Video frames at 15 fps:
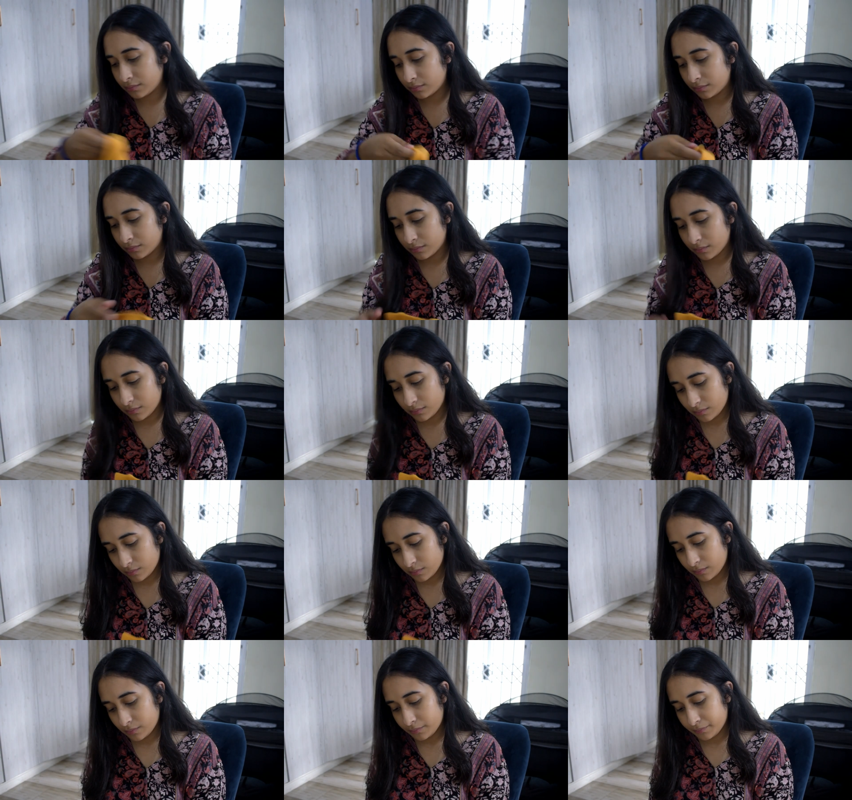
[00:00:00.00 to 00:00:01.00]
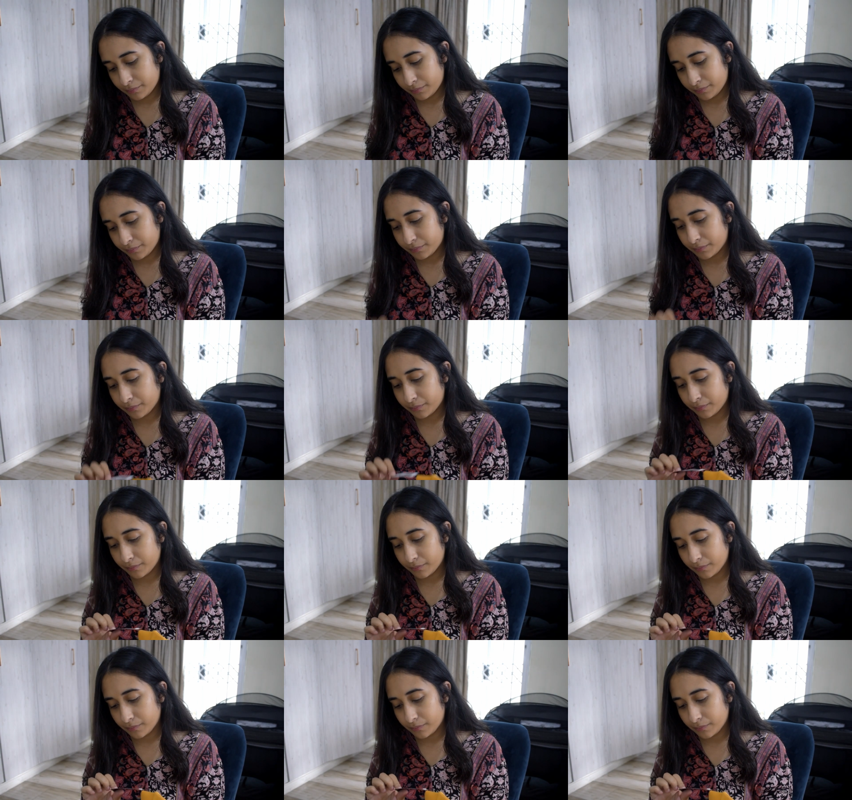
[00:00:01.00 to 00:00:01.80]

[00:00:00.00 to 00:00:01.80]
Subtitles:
(no one is talking)